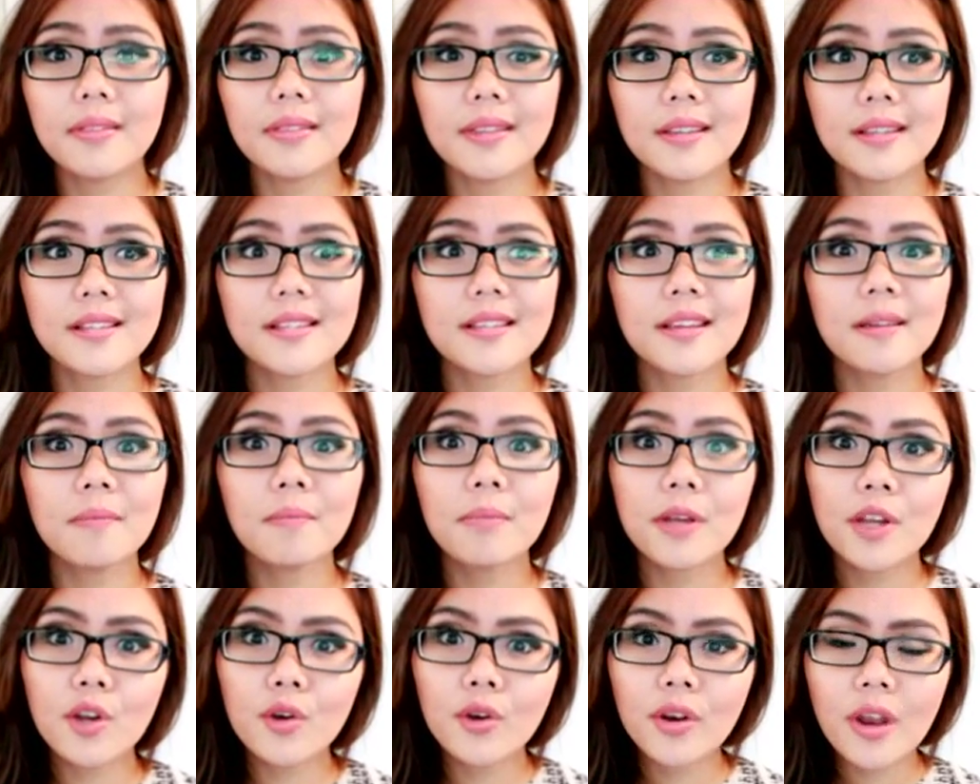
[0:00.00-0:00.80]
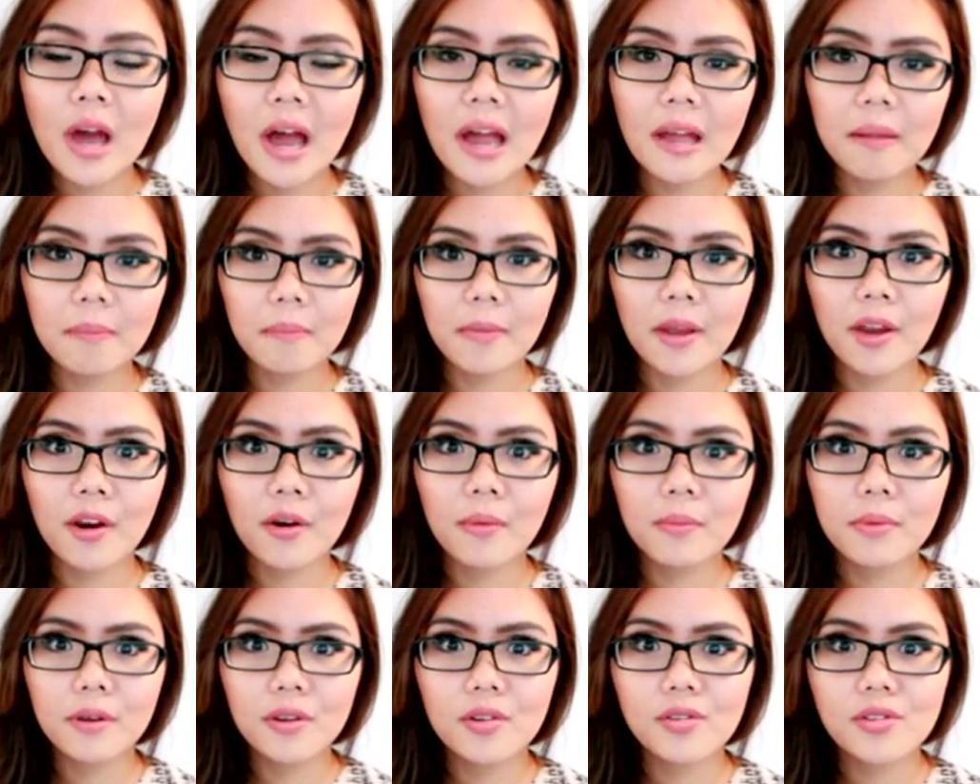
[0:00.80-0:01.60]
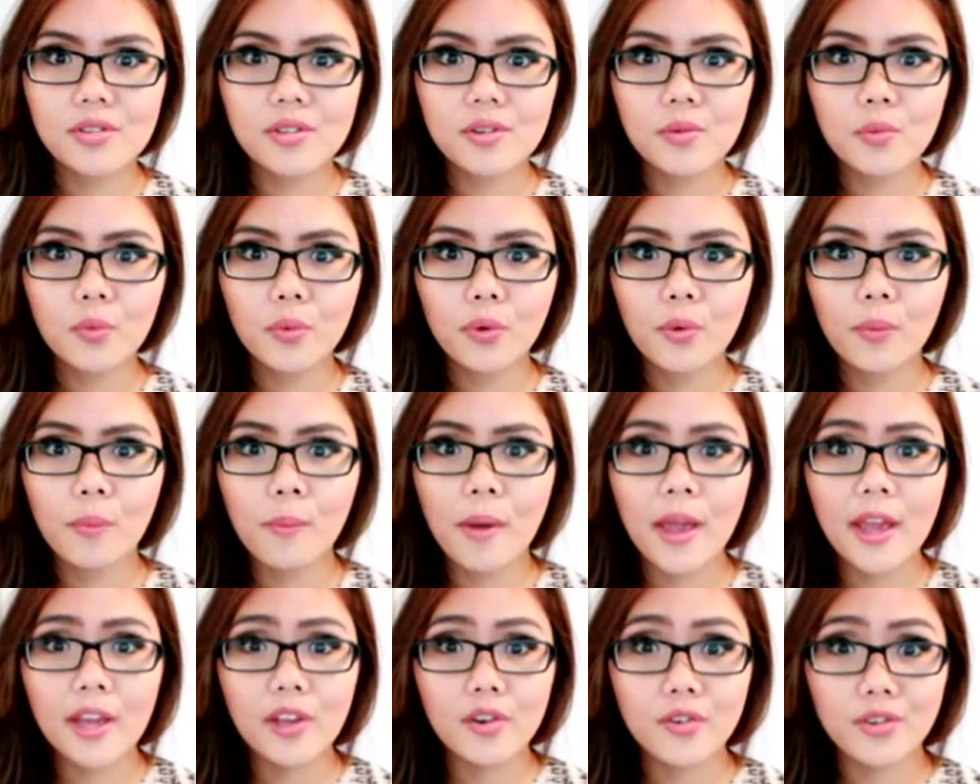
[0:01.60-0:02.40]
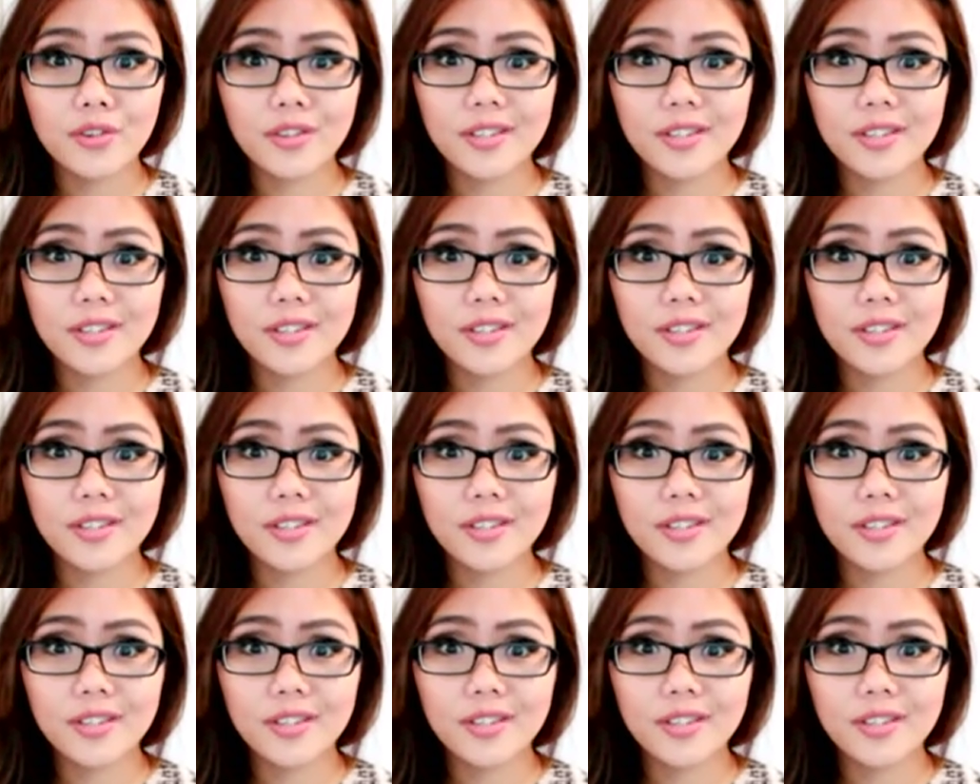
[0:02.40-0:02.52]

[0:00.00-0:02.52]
this can be a nightmare because it will make